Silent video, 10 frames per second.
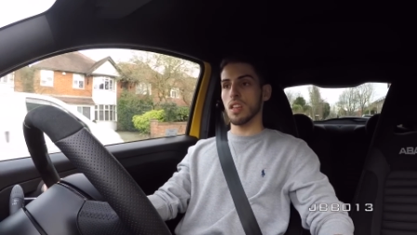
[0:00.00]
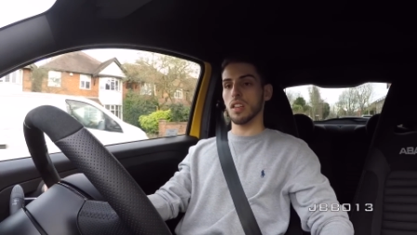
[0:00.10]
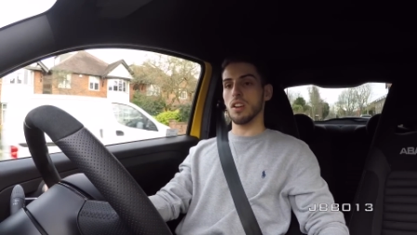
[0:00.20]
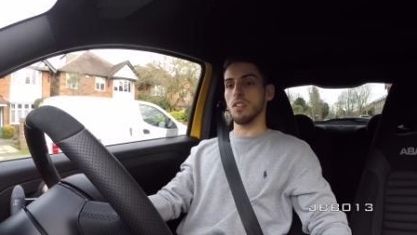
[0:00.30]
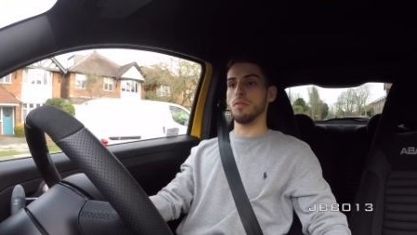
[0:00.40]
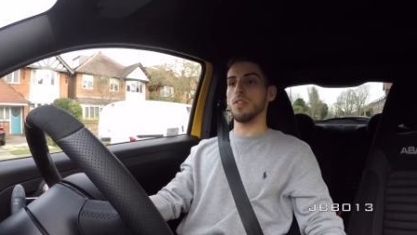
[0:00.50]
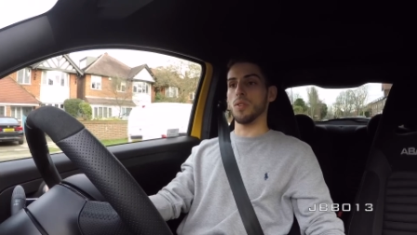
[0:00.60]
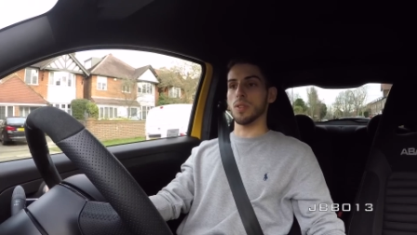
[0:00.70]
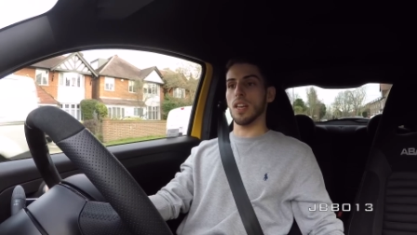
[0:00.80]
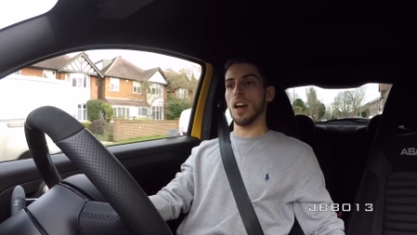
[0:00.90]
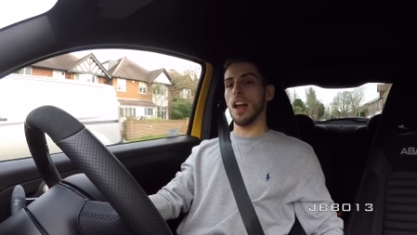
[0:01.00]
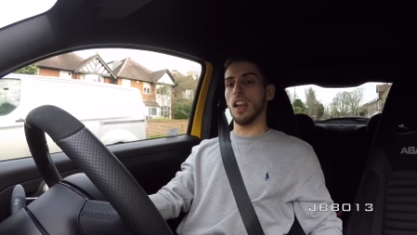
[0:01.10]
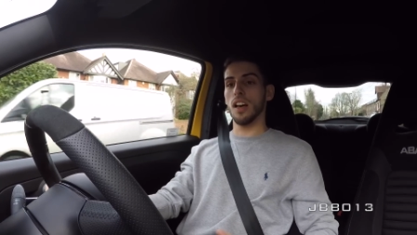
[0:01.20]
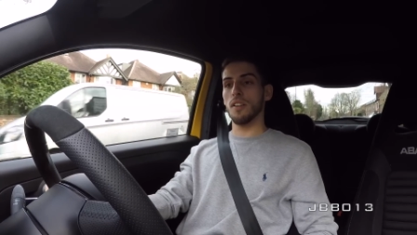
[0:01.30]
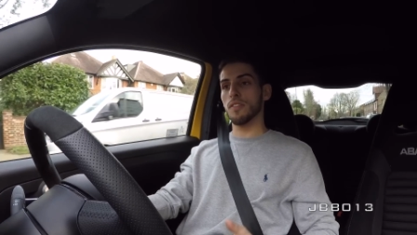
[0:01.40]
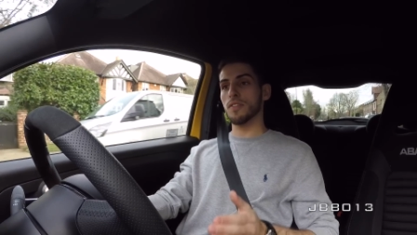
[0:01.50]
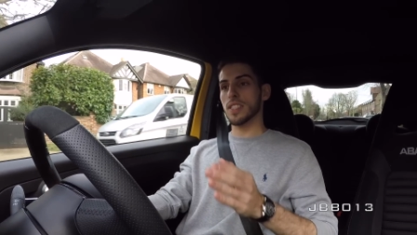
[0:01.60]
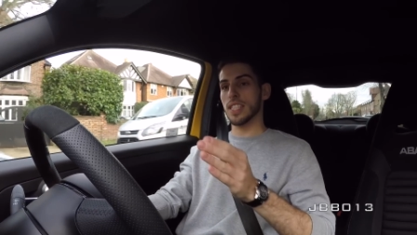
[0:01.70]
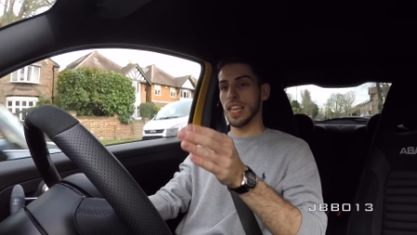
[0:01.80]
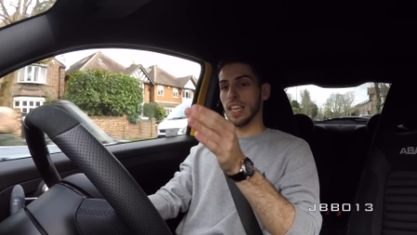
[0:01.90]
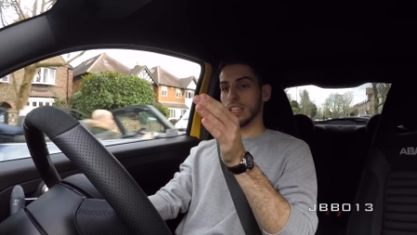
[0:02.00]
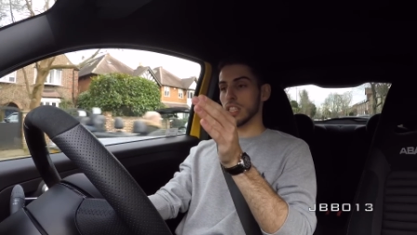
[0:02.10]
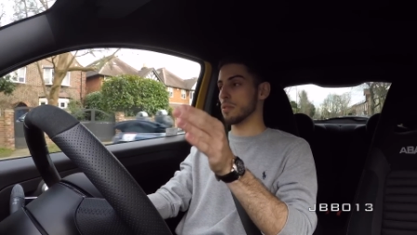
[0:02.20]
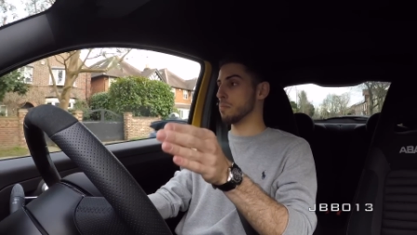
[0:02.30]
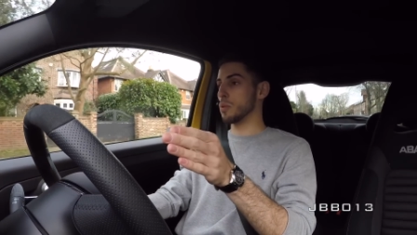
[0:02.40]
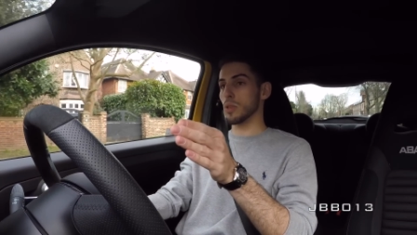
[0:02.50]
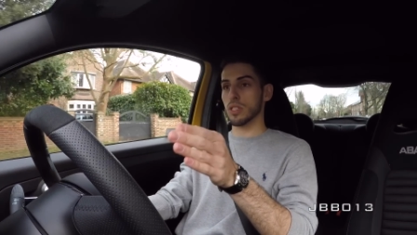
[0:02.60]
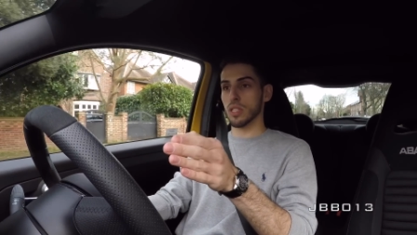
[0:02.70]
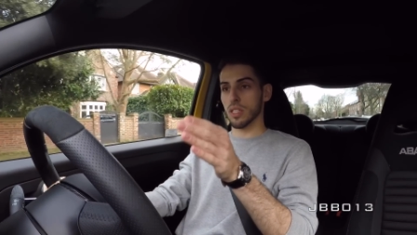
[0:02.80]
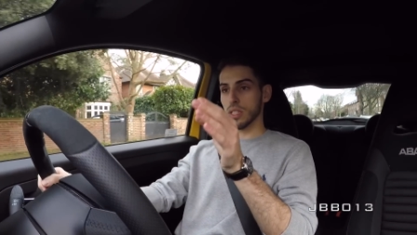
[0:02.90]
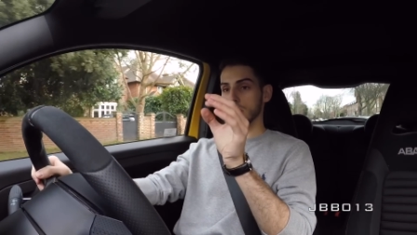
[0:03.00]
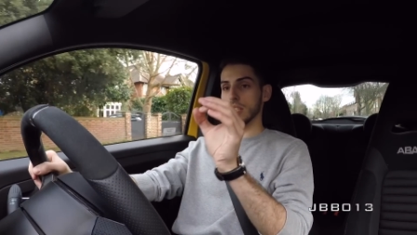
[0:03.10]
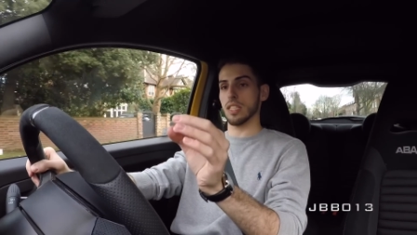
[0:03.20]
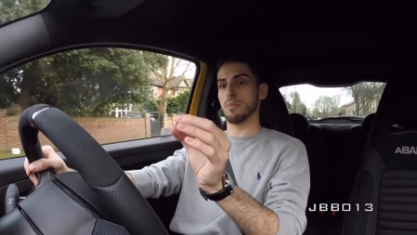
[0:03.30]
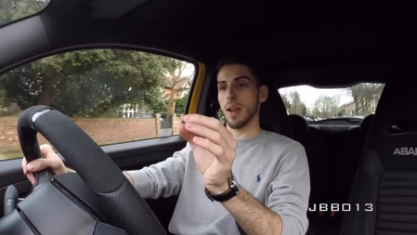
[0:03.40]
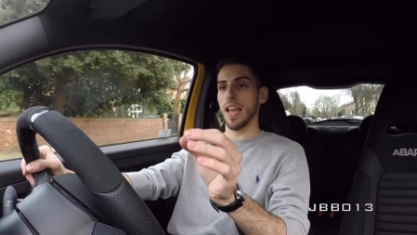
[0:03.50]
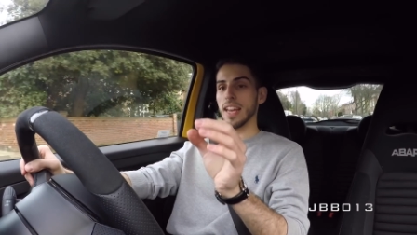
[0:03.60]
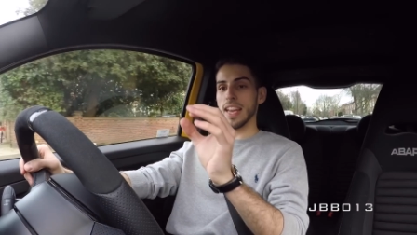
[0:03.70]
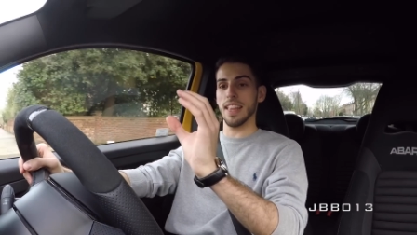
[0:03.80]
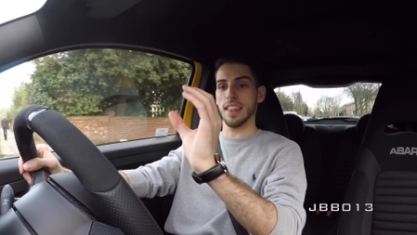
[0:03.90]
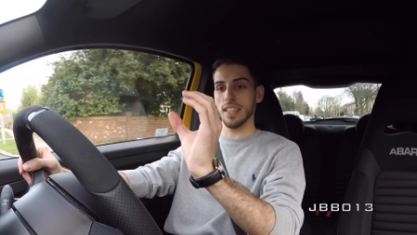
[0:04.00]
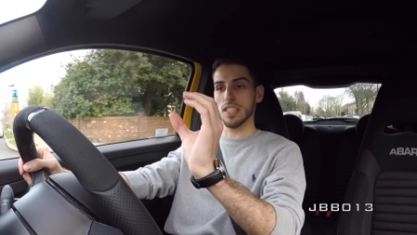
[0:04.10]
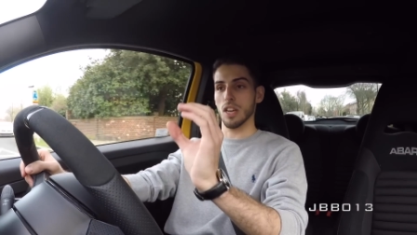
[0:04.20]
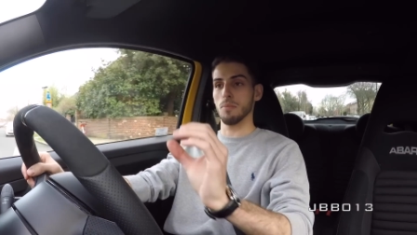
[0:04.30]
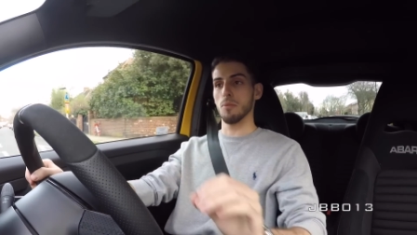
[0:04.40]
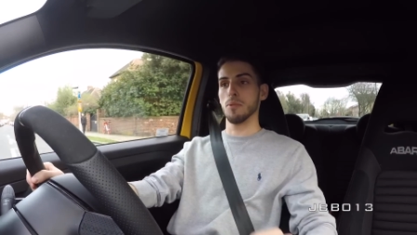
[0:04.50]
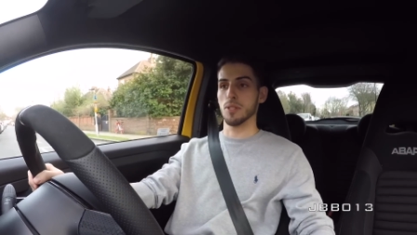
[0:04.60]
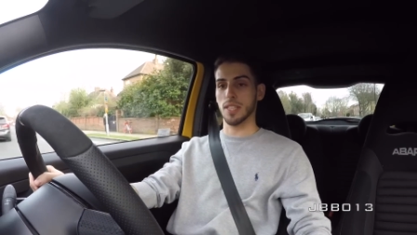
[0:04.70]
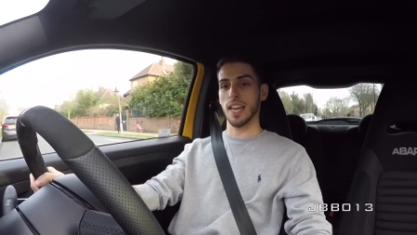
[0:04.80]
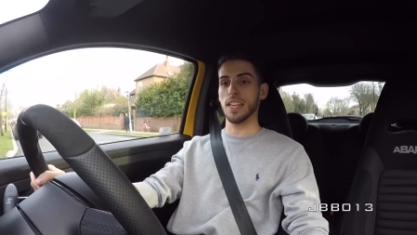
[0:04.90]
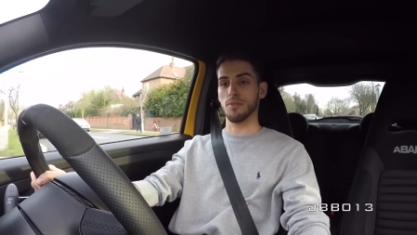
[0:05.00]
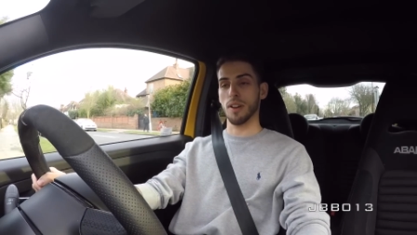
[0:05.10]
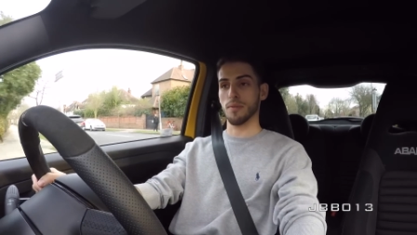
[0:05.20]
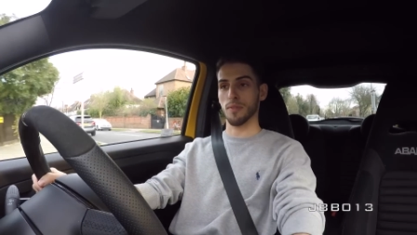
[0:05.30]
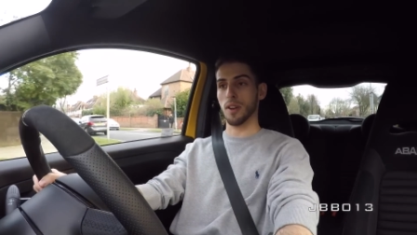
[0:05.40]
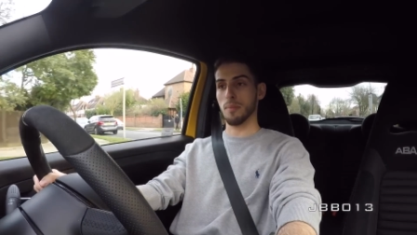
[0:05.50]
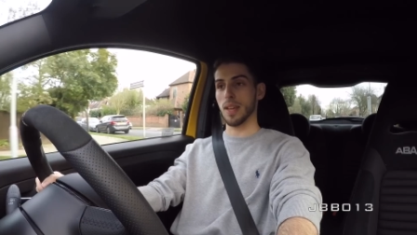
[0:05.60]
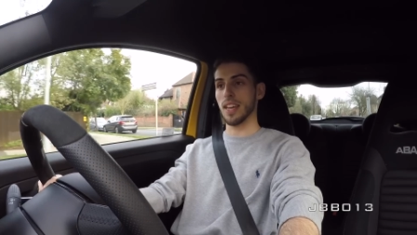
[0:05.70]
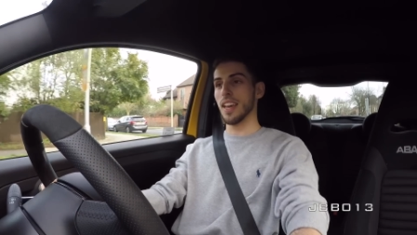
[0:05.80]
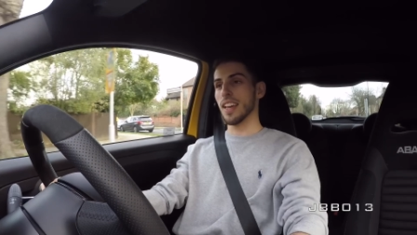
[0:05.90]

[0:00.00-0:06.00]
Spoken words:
can't fault it. I love seeing the sports display in the turbo boost gauge right in front of me.